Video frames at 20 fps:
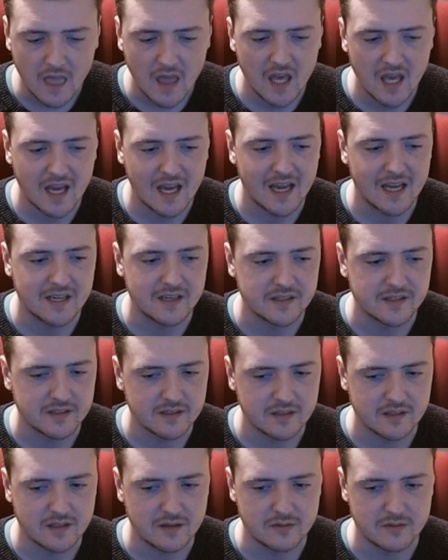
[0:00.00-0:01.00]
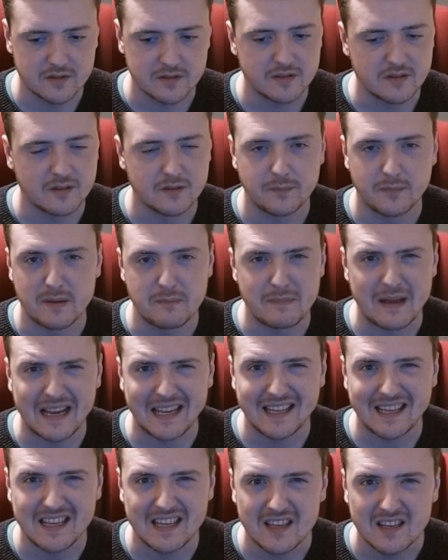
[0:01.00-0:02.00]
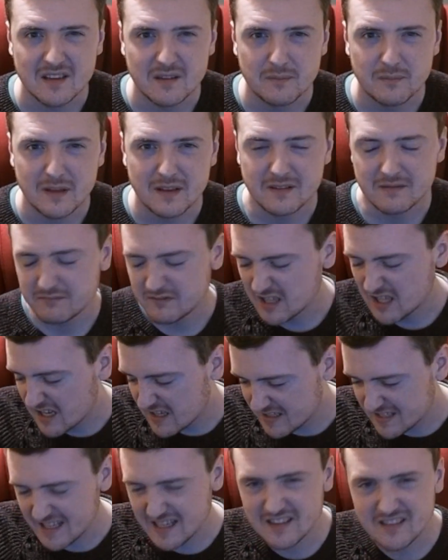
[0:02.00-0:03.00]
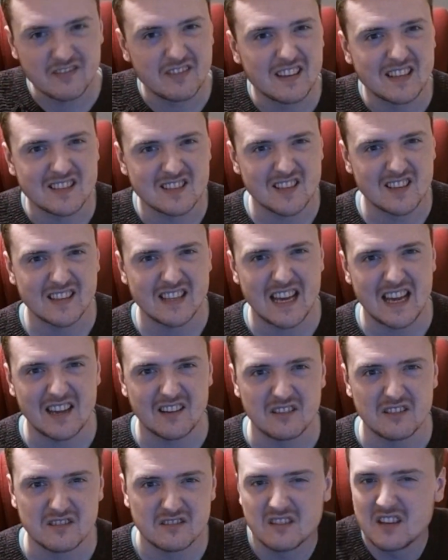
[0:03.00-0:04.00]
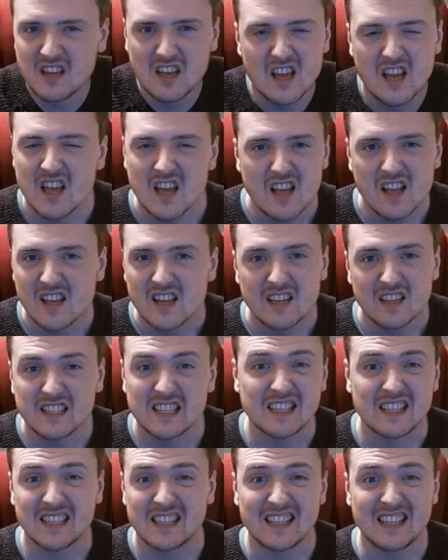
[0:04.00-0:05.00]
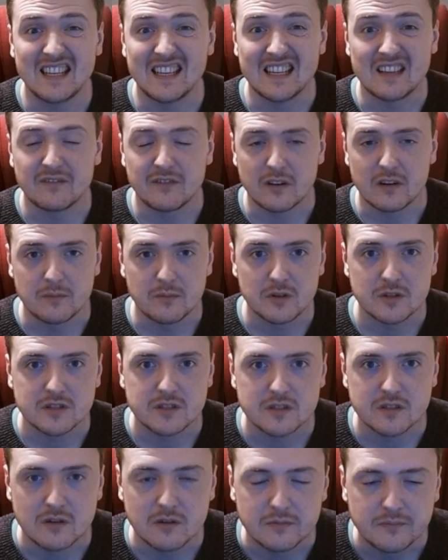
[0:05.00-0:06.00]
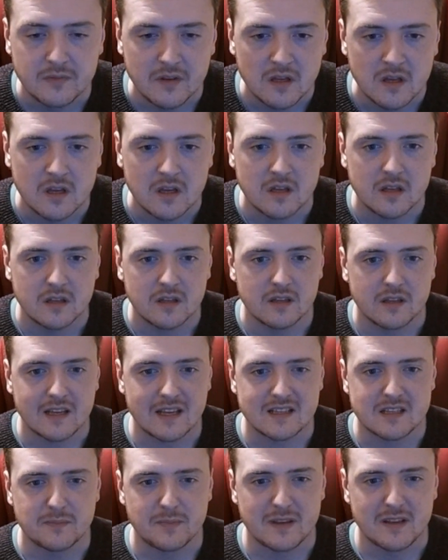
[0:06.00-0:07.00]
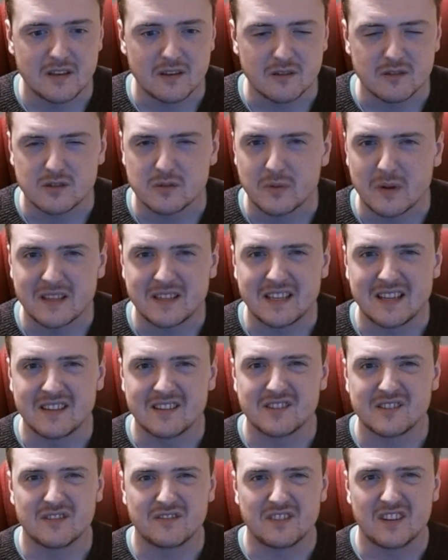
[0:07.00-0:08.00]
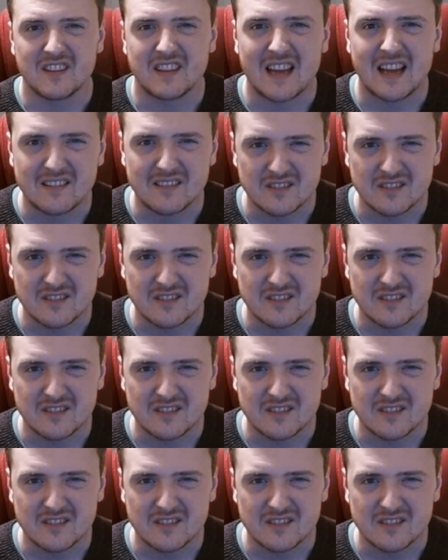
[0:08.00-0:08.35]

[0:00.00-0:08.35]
and it was a bit manky, a bit dirty and things like that, because didn't clean it very much, so it gets a bit sweaty and stuff like that.